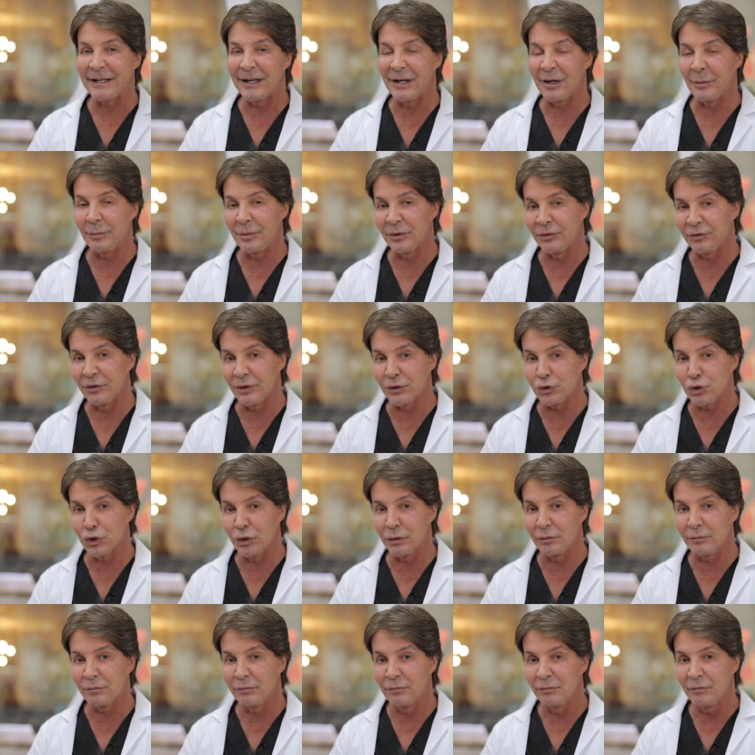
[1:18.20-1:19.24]

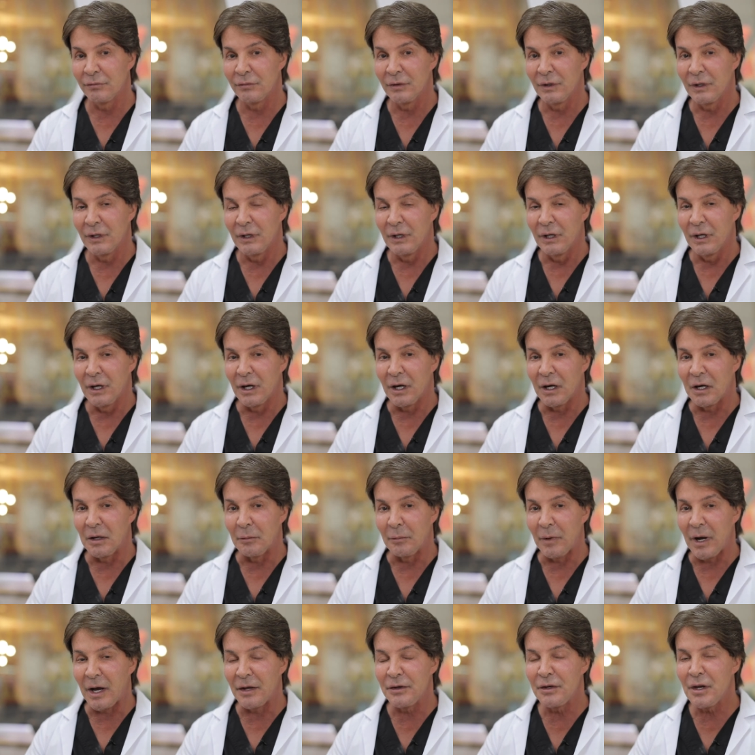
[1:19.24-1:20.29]
composition.
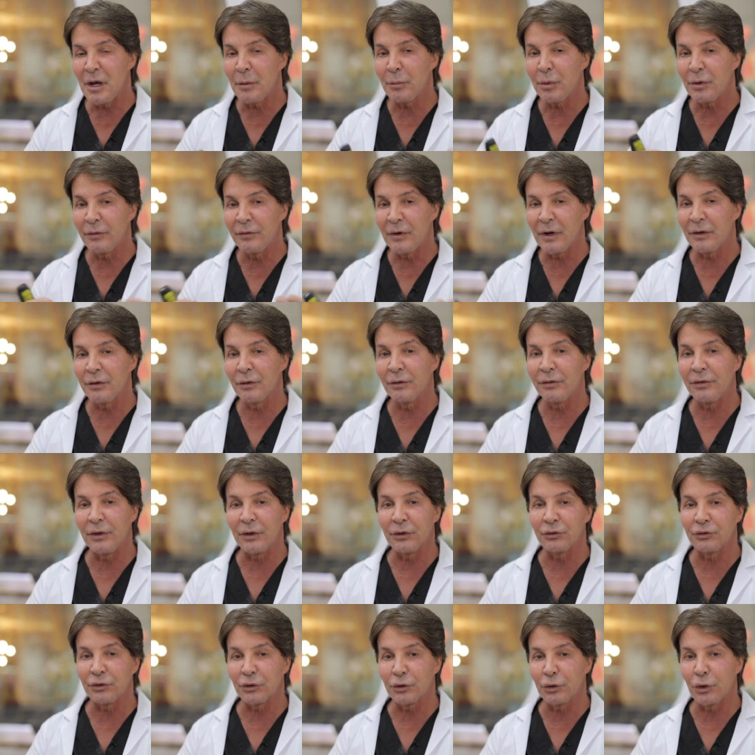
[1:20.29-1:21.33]
A number of other
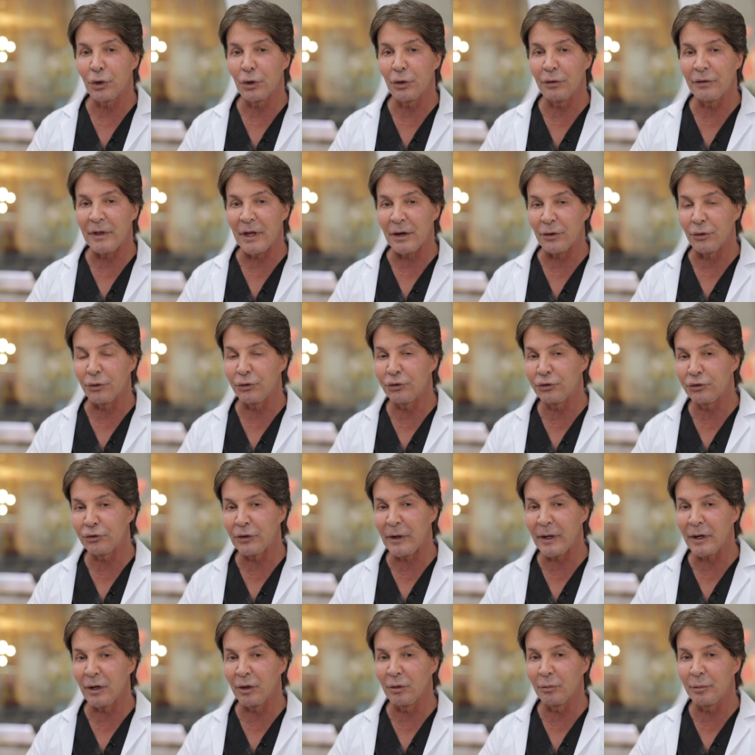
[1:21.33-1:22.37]
things occur that are
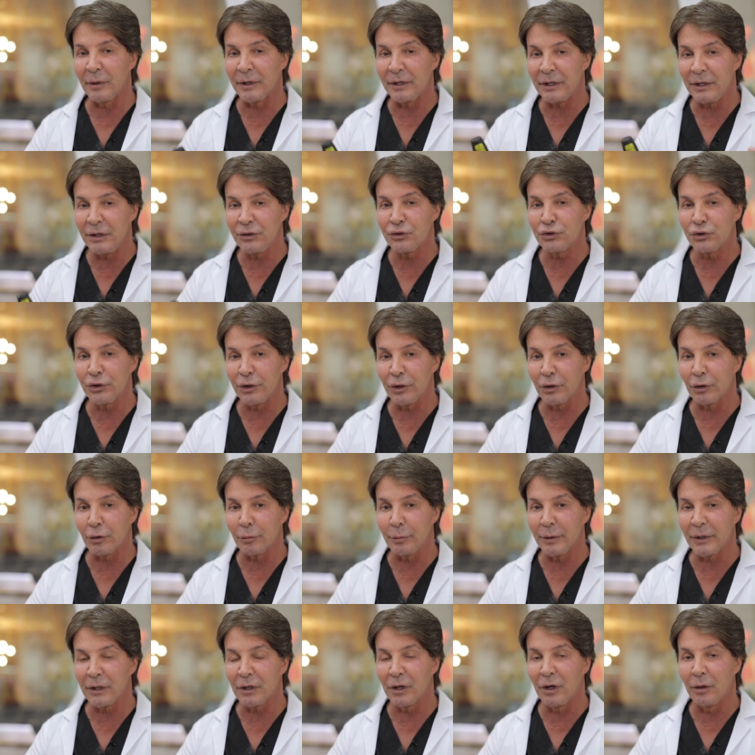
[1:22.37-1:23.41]
subtle, but each year
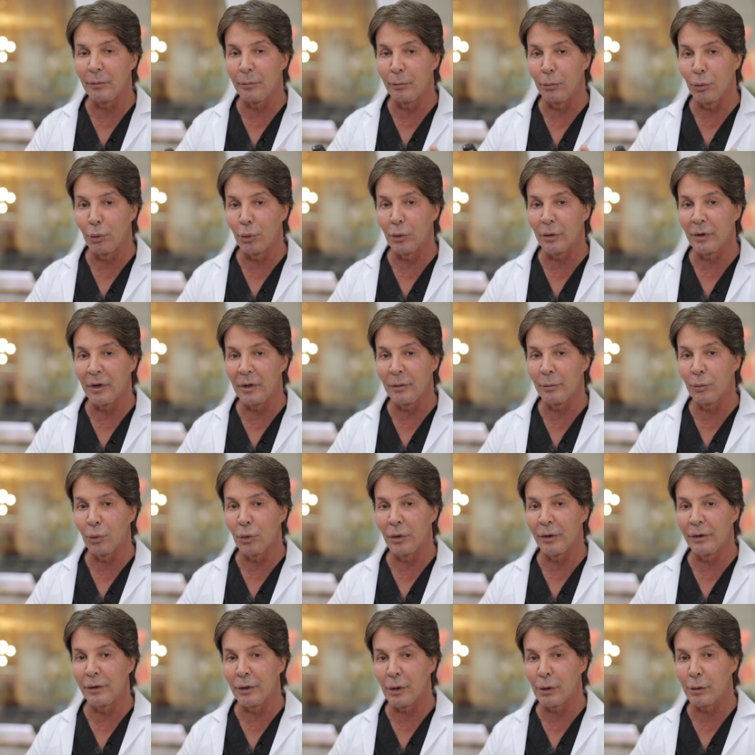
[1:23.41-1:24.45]
become more and
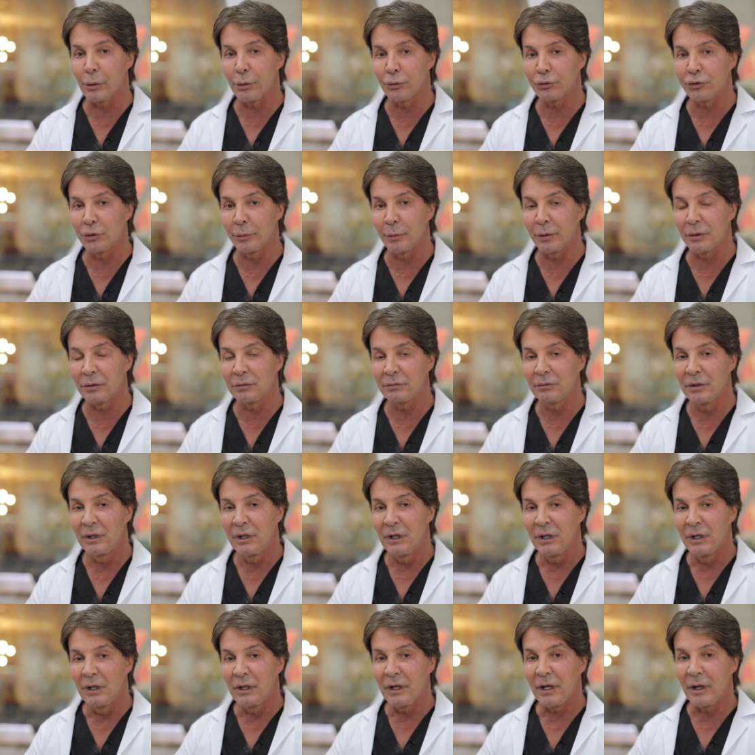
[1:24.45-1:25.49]
more noticeable.
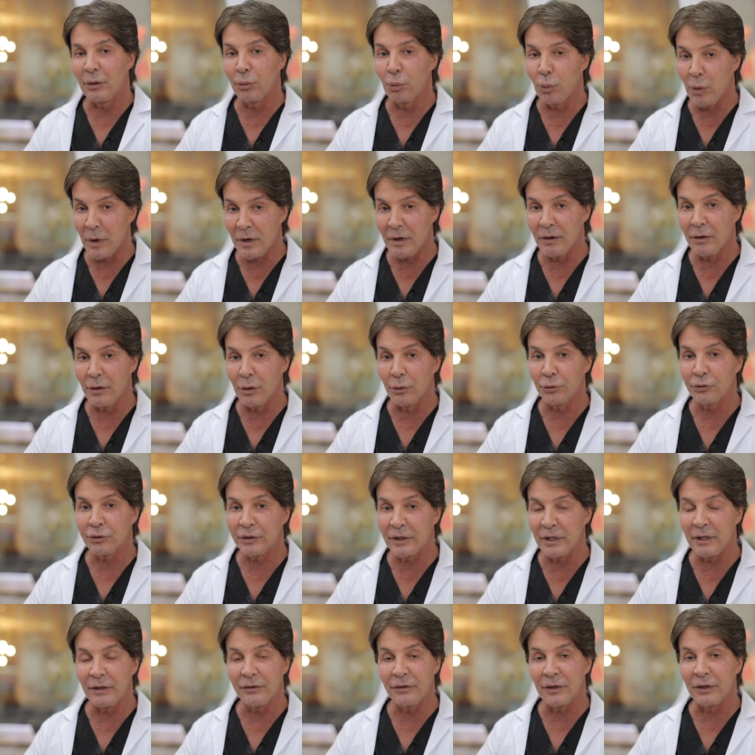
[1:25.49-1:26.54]
And one of those
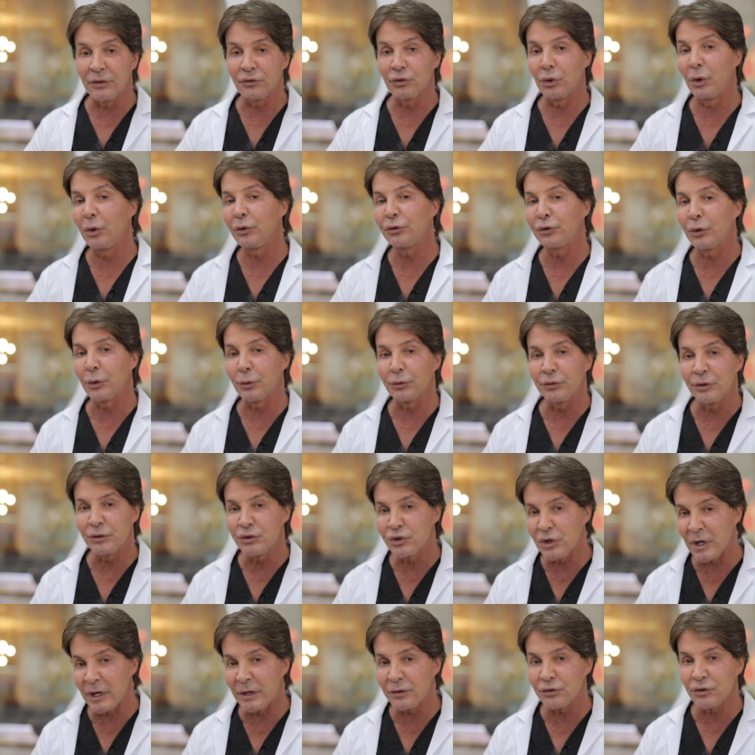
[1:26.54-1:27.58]
key things also is a
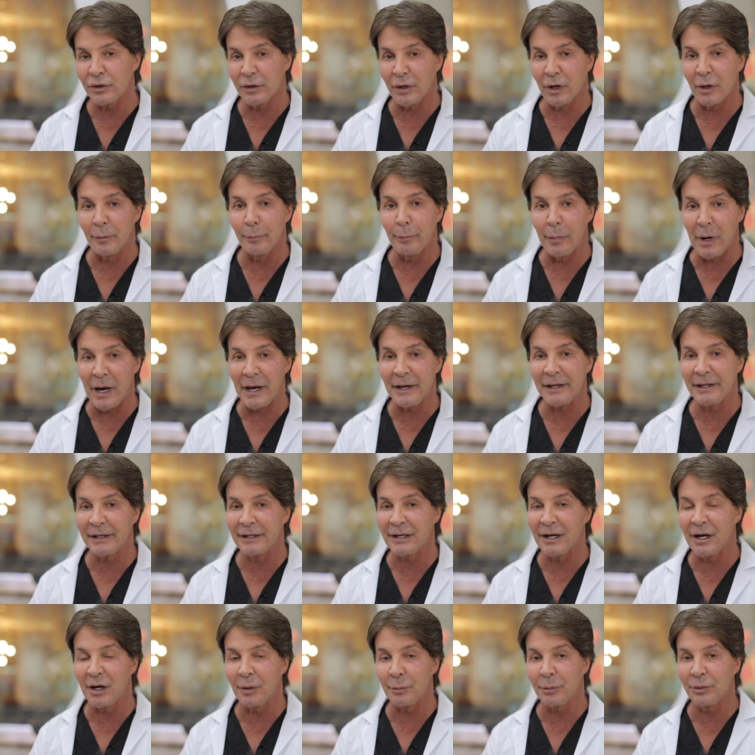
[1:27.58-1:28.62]
change in our body
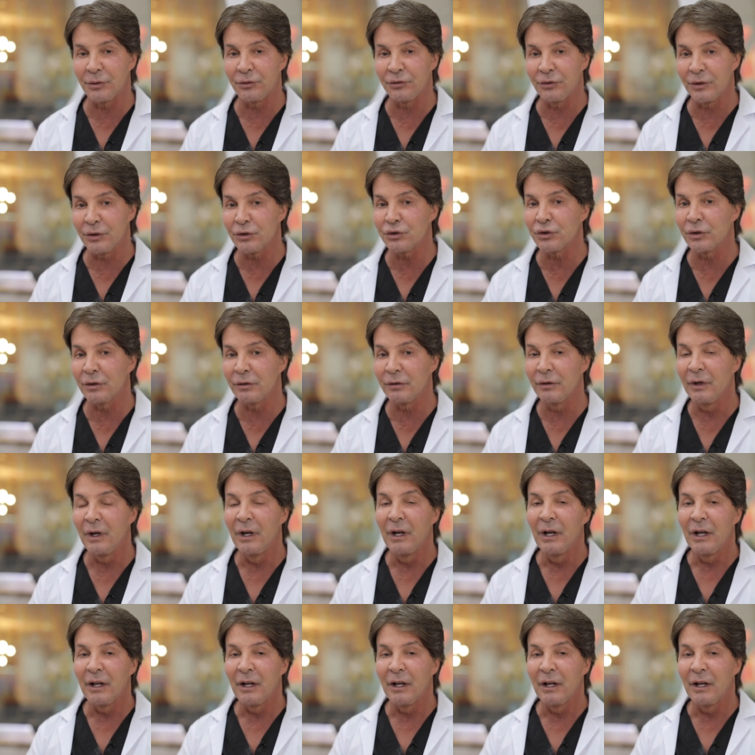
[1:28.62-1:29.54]
composition.